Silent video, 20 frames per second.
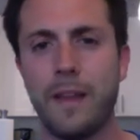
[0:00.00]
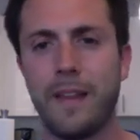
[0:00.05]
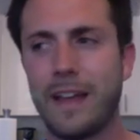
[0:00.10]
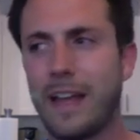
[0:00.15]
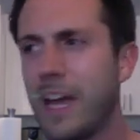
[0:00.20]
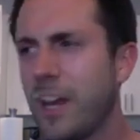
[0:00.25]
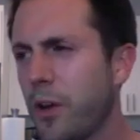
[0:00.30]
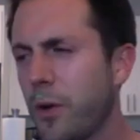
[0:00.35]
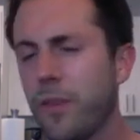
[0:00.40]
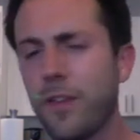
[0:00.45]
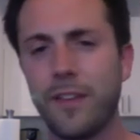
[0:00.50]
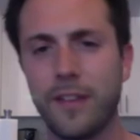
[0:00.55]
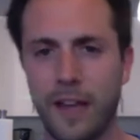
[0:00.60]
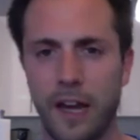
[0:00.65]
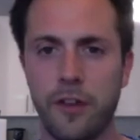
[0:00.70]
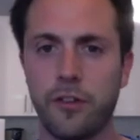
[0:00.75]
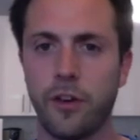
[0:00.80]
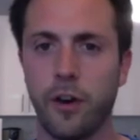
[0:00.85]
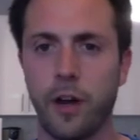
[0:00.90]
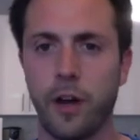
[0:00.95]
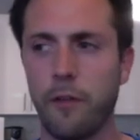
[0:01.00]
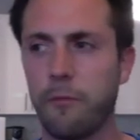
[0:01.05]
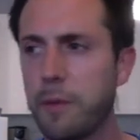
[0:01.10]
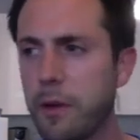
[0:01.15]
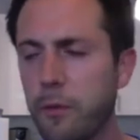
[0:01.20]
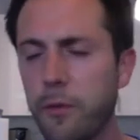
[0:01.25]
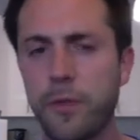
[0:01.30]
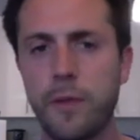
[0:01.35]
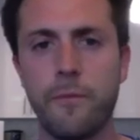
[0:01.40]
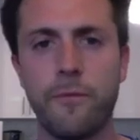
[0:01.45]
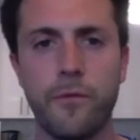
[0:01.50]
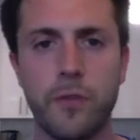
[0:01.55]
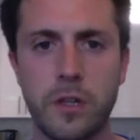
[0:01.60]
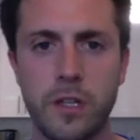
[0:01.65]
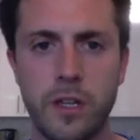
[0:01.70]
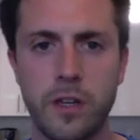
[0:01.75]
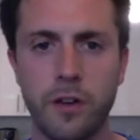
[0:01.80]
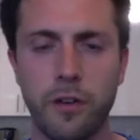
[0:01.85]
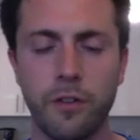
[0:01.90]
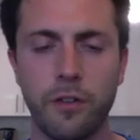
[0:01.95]
Like, I know this guy's heart. I've been with him for
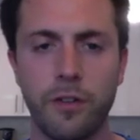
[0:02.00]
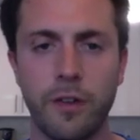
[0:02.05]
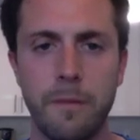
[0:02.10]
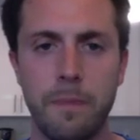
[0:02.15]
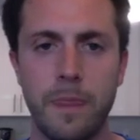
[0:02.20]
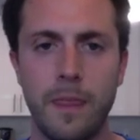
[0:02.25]
years.